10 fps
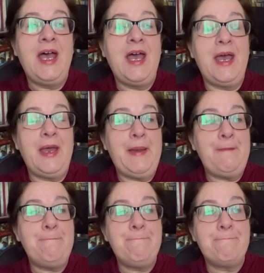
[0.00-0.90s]

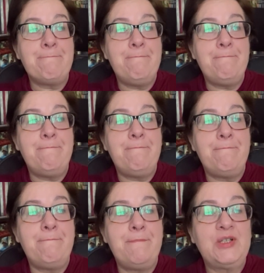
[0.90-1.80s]

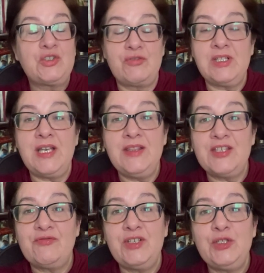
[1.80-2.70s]
So if you like
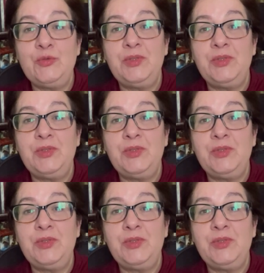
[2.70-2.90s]
this video,